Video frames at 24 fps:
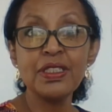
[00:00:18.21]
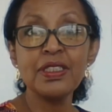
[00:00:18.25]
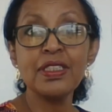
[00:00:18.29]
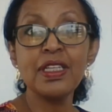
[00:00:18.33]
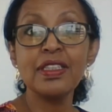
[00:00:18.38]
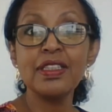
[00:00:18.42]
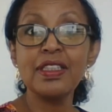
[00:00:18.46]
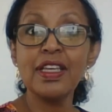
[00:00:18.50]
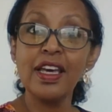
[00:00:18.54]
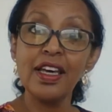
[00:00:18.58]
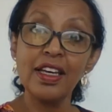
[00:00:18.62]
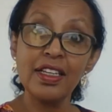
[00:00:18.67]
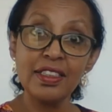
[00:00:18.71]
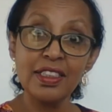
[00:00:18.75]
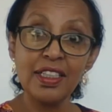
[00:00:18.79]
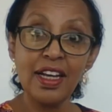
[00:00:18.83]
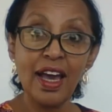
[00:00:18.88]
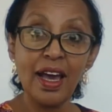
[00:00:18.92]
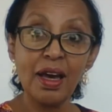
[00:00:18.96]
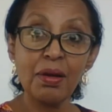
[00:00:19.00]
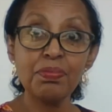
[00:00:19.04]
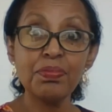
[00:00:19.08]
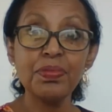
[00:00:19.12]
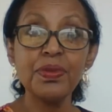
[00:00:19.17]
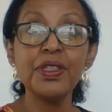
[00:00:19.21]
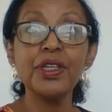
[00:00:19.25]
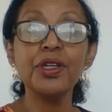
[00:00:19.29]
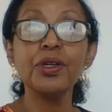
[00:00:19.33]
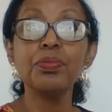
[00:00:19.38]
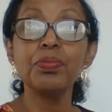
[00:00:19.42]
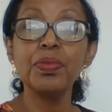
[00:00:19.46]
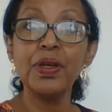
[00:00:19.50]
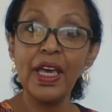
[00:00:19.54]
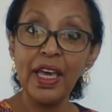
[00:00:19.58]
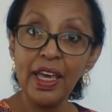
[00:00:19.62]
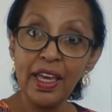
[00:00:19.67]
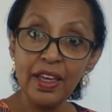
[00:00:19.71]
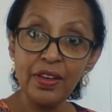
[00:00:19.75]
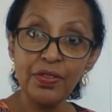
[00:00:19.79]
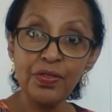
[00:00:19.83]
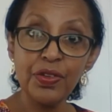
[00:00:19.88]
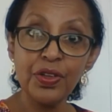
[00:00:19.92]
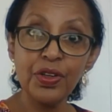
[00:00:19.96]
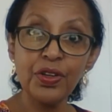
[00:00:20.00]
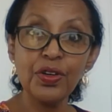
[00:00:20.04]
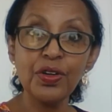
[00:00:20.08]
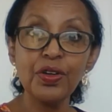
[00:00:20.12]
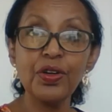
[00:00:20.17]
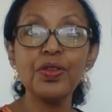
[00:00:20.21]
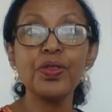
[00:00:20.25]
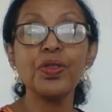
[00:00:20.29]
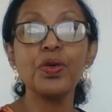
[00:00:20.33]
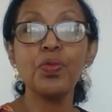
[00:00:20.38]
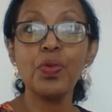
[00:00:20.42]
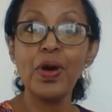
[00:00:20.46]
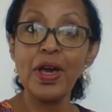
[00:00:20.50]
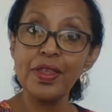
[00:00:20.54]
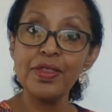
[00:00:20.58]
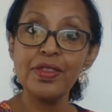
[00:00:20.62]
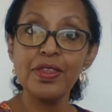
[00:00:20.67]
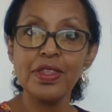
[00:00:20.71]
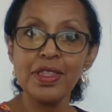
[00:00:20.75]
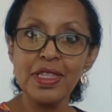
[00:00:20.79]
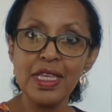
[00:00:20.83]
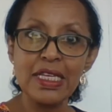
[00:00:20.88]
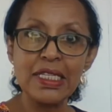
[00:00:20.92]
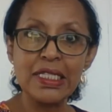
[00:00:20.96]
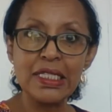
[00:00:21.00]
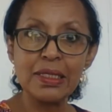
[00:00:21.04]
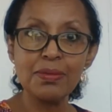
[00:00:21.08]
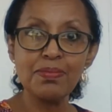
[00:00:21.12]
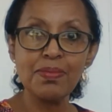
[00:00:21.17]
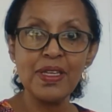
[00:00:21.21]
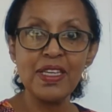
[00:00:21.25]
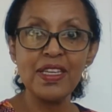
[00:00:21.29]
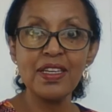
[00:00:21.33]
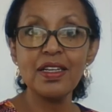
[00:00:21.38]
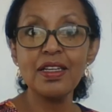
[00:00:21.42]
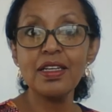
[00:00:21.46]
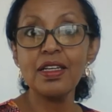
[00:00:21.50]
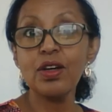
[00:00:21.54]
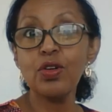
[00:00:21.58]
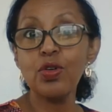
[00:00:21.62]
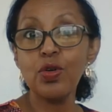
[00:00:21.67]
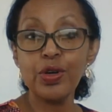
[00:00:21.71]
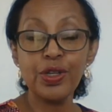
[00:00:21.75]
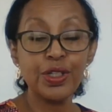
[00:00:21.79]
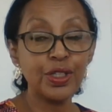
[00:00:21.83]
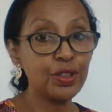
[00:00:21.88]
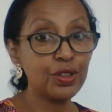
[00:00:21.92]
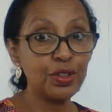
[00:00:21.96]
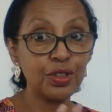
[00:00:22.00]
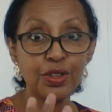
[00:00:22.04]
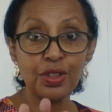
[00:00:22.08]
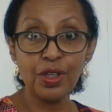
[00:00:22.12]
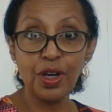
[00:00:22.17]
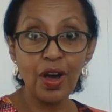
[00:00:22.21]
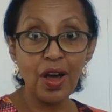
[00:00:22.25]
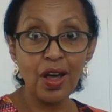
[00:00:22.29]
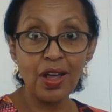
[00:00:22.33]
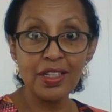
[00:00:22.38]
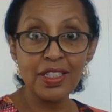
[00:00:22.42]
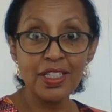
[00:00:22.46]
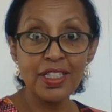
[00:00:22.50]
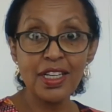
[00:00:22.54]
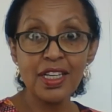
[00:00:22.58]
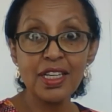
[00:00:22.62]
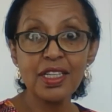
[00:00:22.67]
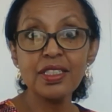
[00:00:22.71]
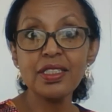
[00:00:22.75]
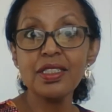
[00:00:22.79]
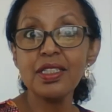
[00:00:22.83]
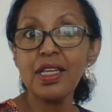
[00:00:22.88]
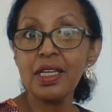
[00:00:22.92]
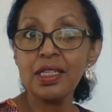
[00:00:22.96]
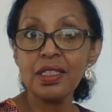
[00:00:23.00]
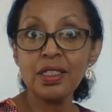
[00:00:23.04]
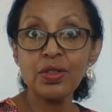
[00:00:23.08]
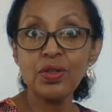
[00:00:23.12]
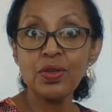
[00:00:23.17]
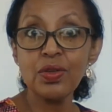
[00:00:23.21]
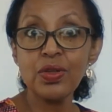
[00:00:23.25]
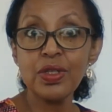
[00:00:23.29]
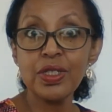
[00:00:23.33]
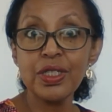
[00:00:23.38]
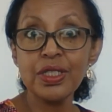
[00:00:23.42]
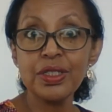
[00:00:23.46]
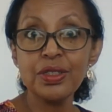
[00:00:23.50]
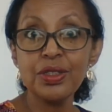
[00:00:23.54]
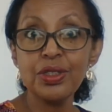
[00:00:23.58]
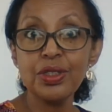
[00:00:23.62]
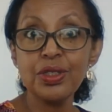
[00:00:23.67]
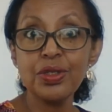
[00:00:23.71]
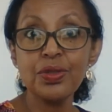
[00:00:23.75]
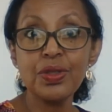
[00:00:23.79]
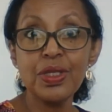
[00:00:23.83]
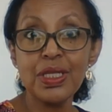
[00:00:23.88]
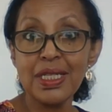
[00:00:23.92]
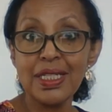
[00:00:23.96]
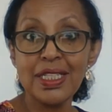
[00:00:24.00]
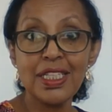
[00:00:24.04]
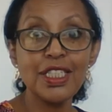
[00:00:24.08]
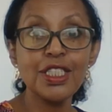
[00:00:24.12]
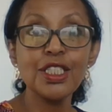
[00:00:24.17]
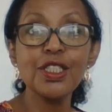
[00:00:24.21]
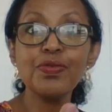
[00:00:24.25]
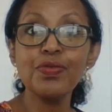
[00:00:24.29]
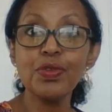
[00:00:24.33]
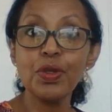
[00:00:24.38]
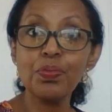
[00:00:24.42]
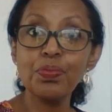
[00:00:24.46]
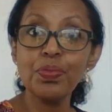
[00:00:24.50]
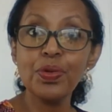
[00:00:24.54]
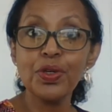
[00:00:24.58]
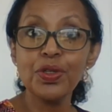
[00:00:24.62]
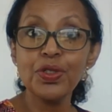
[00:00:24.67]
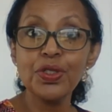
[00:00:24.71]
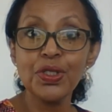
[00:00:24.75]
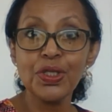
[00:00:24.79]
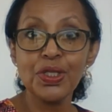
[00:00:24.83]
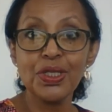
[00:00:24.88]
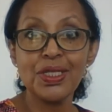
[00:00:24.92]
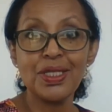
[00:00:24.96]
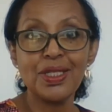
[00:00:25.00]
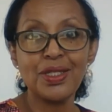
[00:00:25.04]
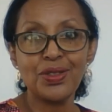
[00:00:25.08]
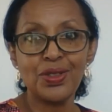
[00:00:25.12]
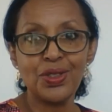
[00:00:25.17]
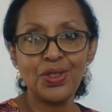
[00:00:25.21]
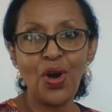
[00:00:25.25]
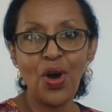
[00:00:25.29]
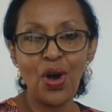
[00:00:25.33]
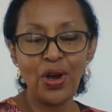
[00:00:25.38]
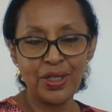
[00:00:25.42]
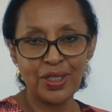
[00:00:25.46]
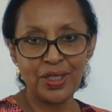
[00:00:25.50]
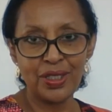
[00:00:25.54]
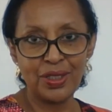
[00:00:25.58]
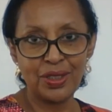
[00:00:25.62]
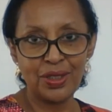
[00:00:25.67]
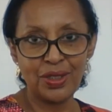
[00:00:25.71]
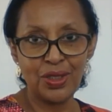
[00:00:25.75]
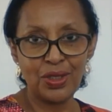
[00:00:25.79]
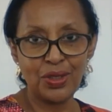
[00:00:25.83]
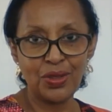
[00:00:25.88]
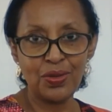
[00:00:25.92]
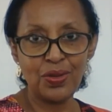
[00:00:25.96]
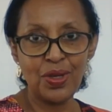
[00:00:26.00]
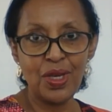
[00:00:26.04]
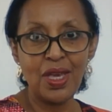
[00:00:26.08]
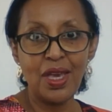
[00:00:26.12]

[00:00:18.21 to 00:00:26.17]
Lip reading: that they adapt their behavior and the way that they speak according to the context and according to the needs of the person they're talking to.